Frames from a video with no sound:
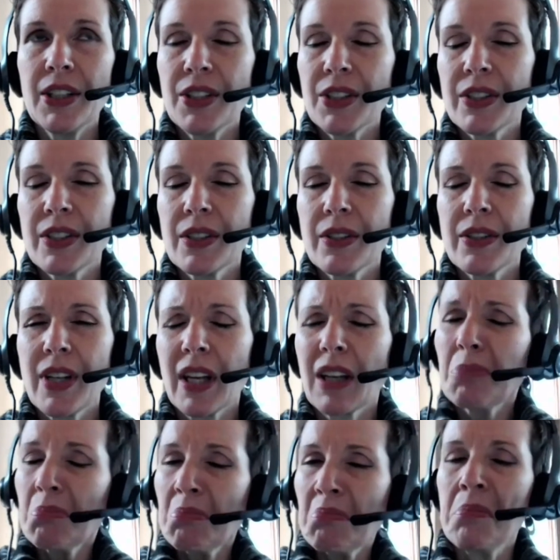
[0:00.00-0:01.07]
just
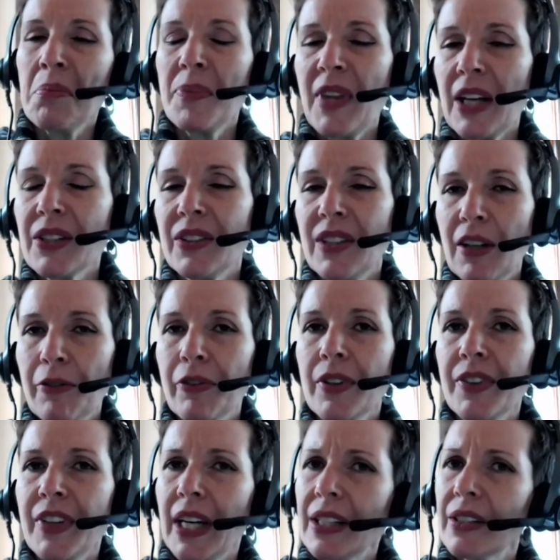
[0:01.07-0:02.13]
say, that's
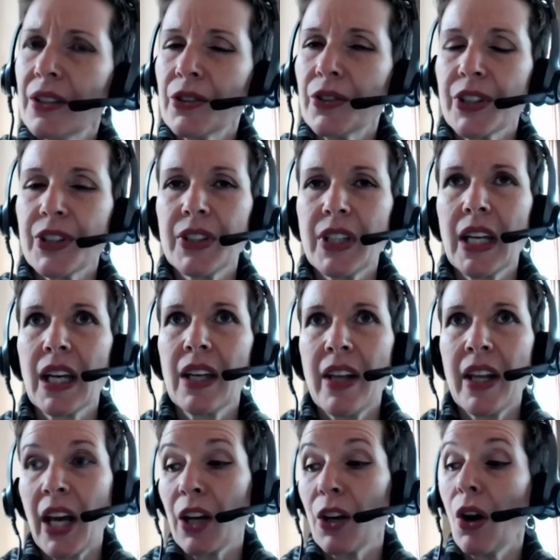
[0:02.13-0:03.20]
different, that's interesting. And
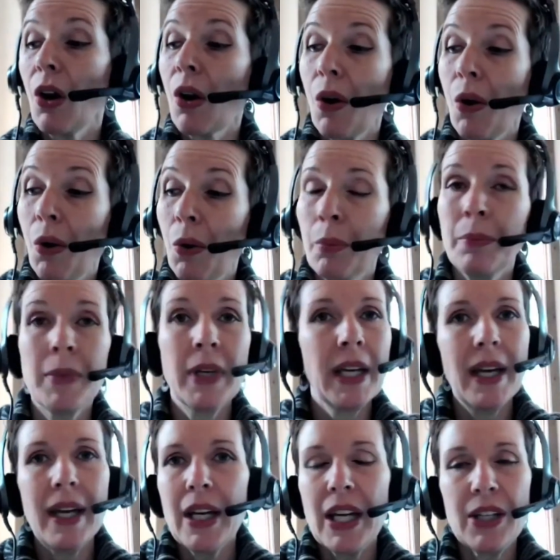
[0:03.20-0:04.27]
then I go home
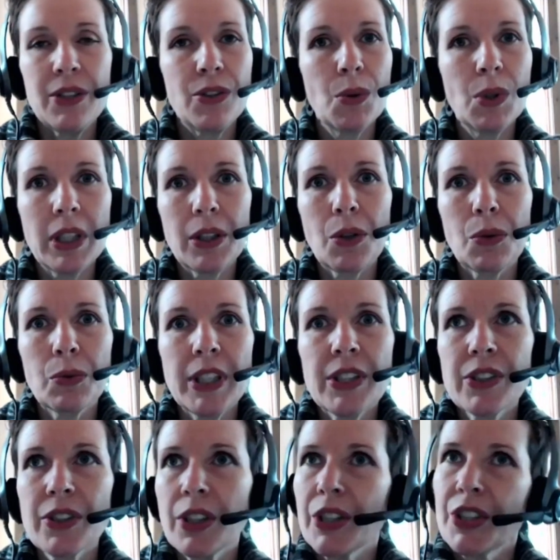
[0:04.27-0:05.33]
and do a little
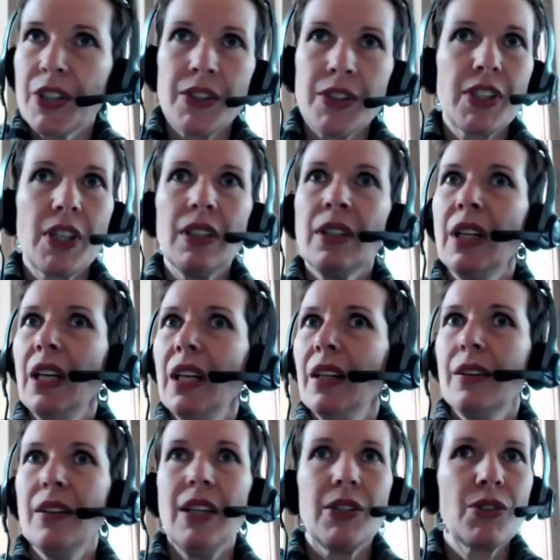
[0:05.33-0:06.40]
research, and
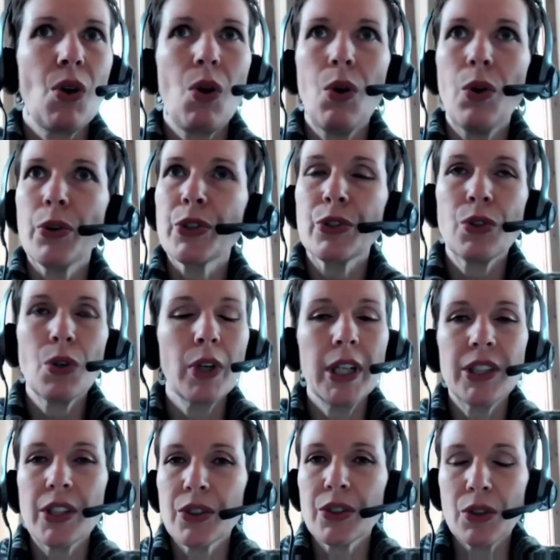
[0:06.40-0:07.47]
suddenly this whole story
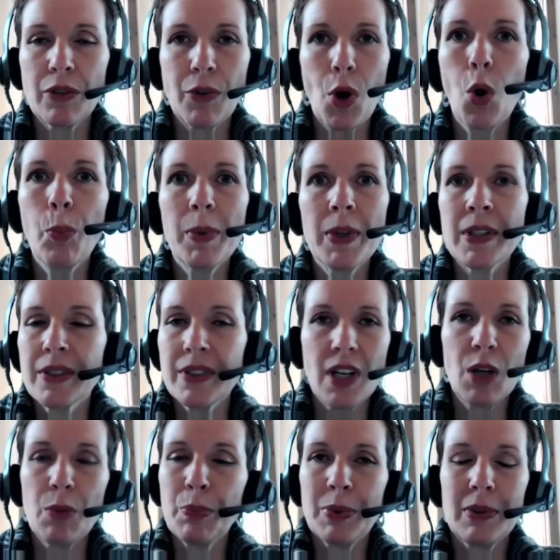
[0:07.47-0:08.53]
just sort of opens
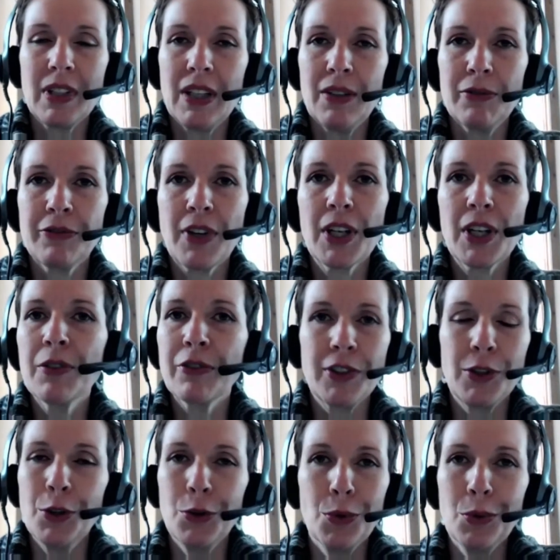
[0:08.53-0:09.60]
up in front of
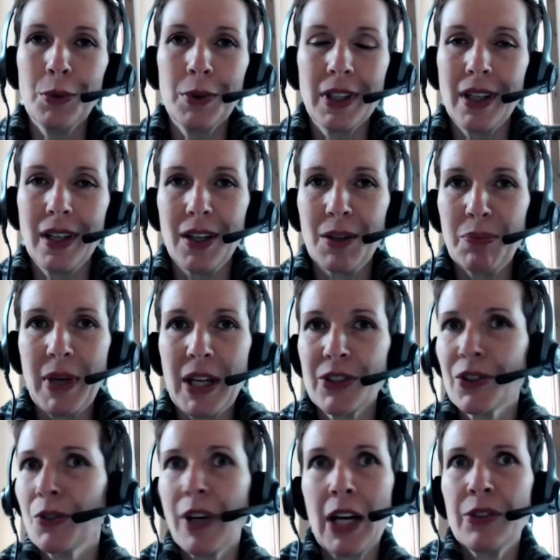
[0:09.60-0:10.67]
you,
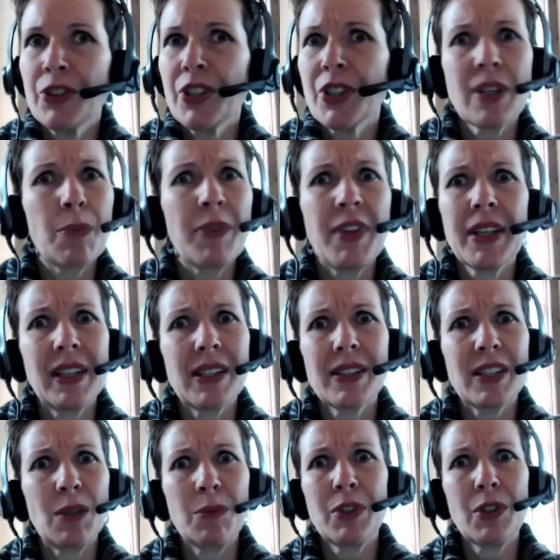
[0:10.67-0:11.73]
based around just something that
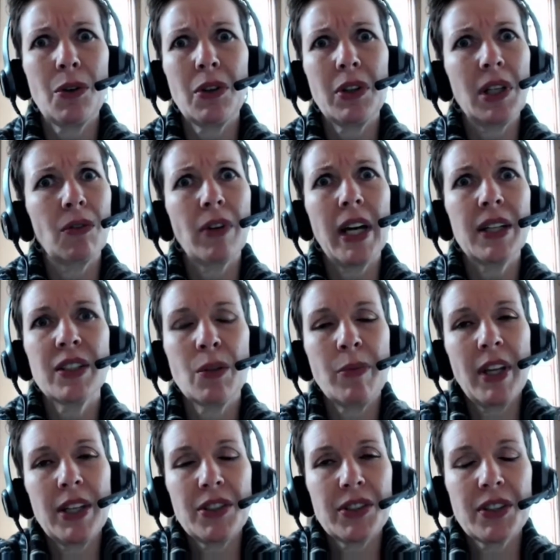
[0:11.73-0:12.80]
seemed totally random
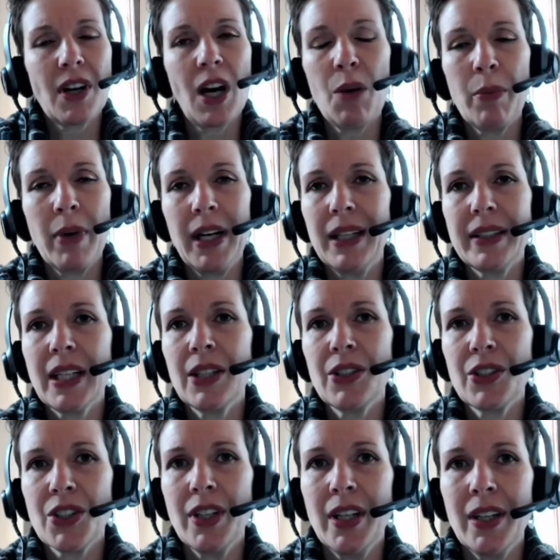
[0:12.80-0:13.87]
that just caught my
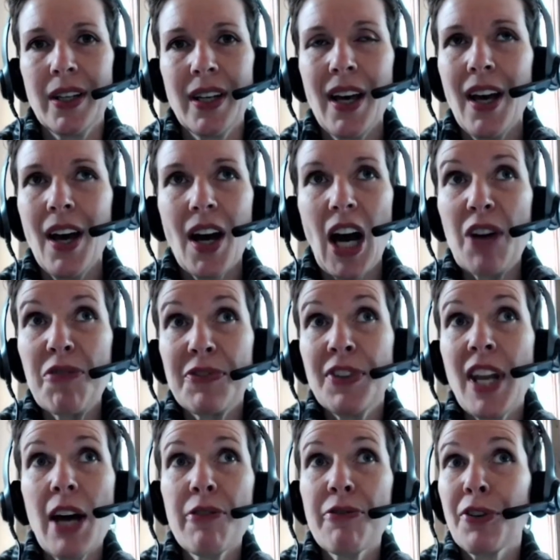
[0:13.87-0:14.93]
attention. And I've
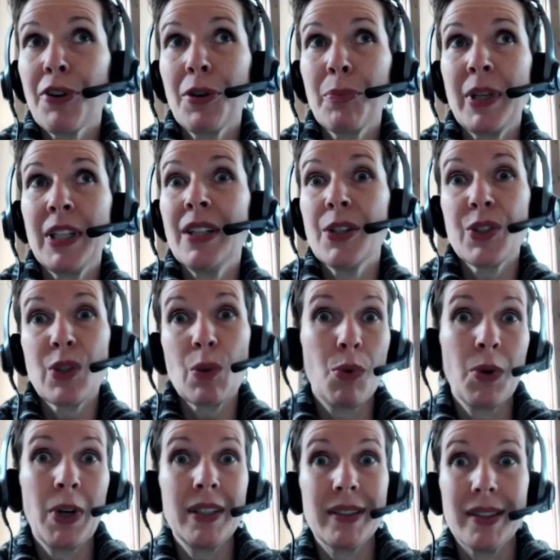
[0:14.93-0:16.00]
never been
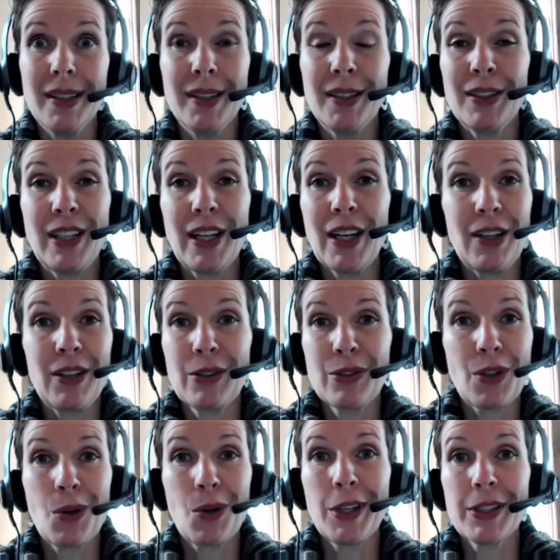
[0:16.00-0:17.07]
disappointed. Yeah,
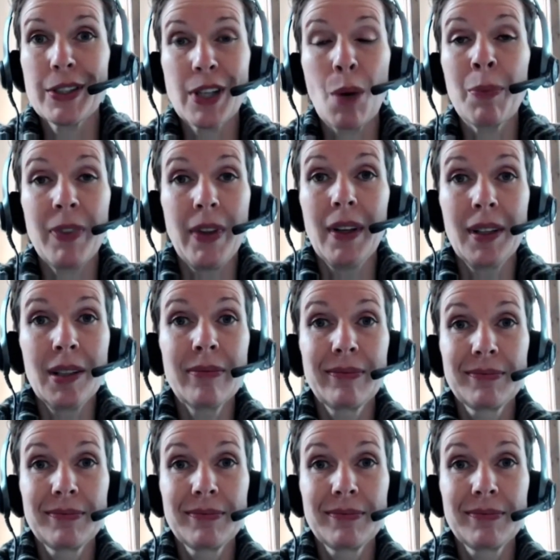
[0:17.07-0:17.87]
there's always something.